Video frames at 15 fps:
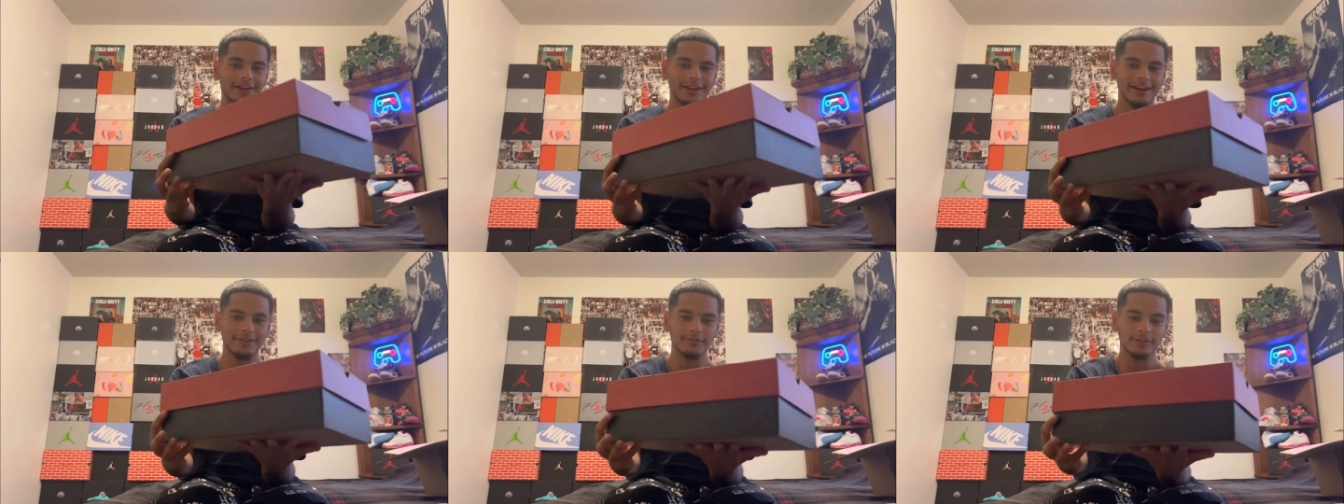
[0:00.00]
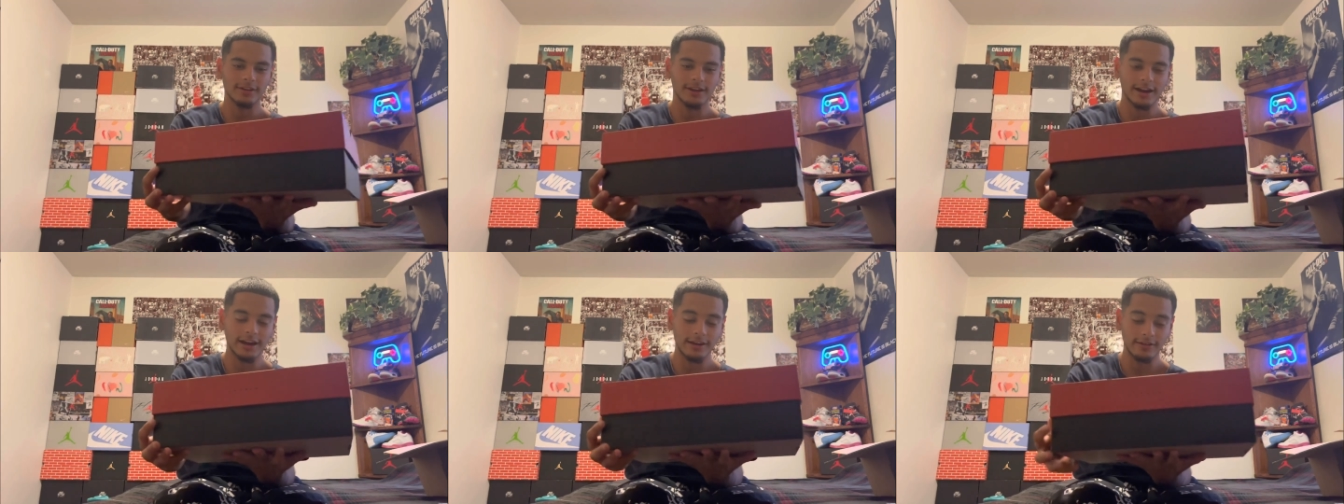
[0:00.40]
I haven't,
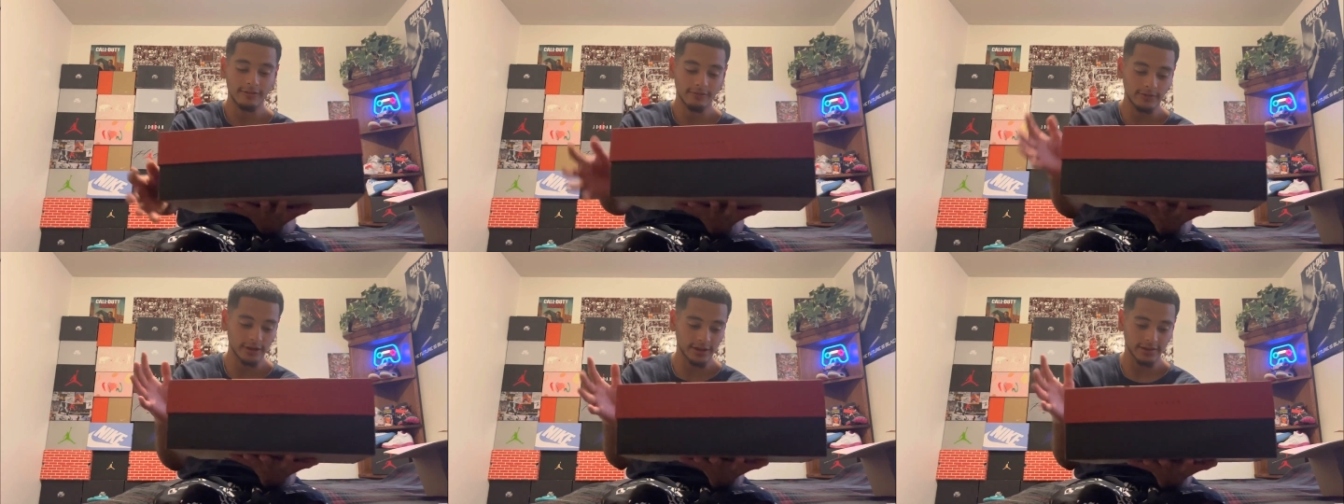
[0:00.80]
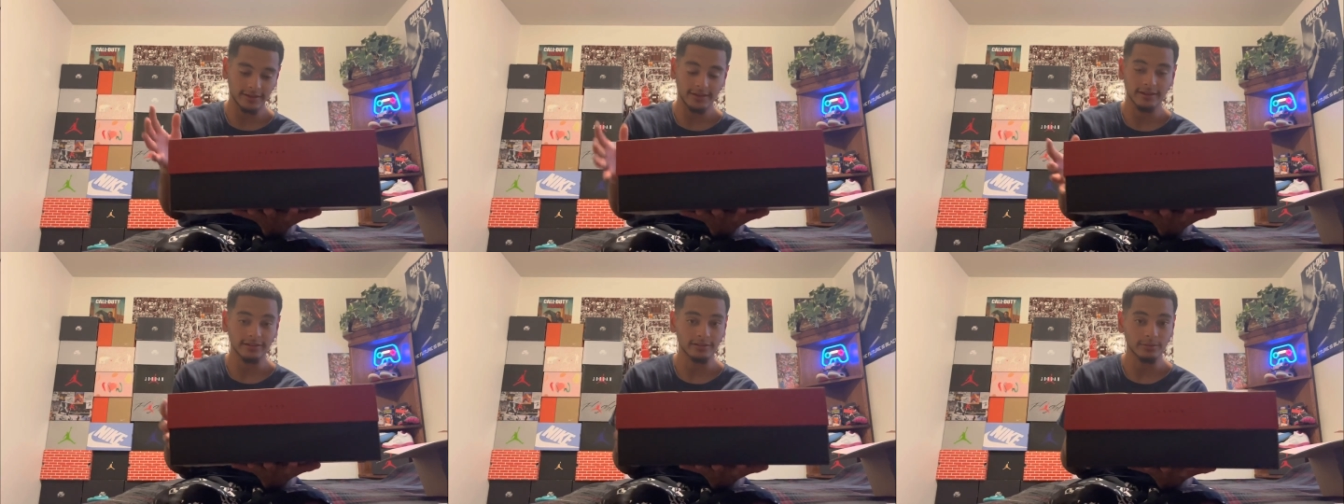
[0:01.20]
I have not
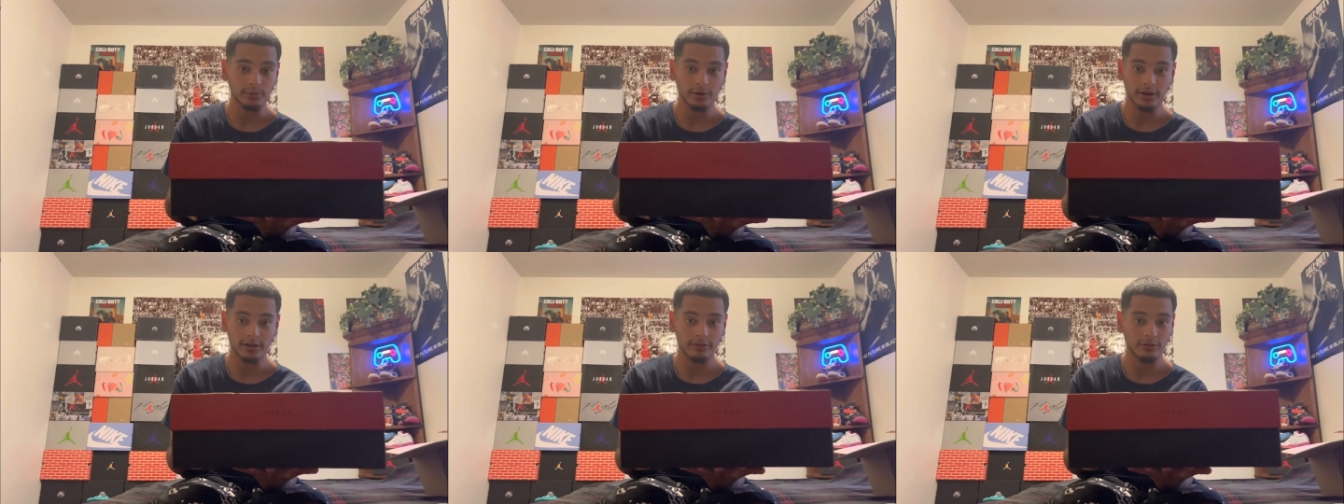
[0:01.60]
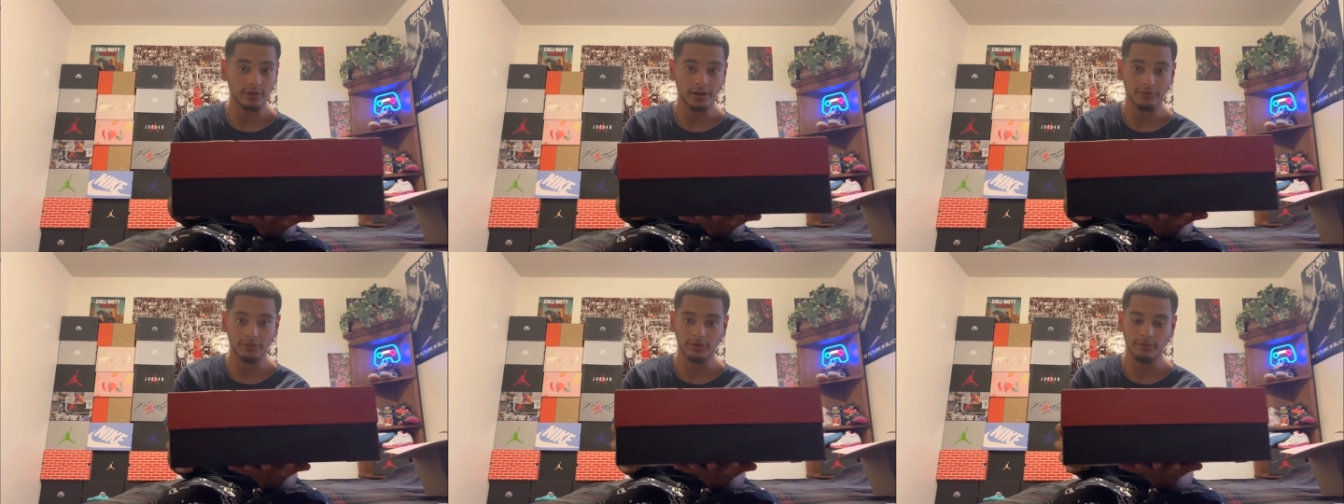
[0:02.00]
touched the pair of
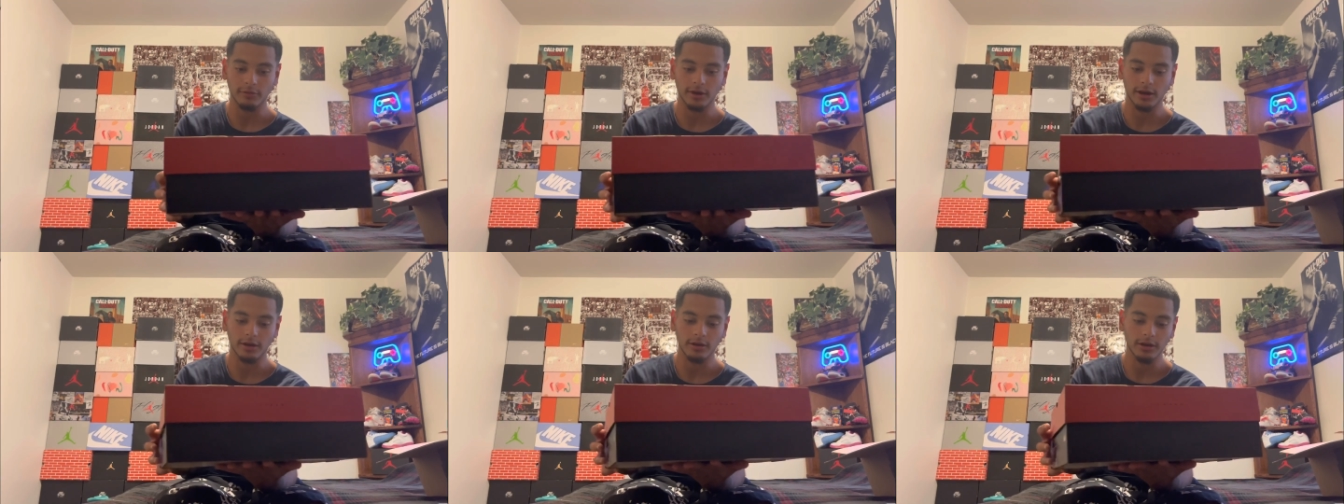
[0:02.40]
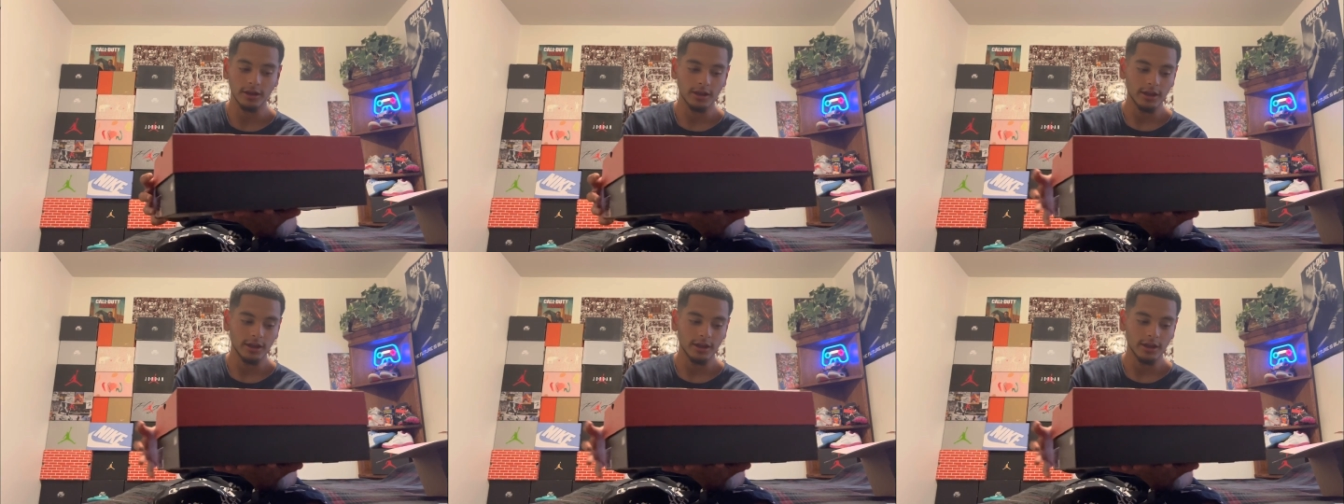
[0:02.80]
12s in a while.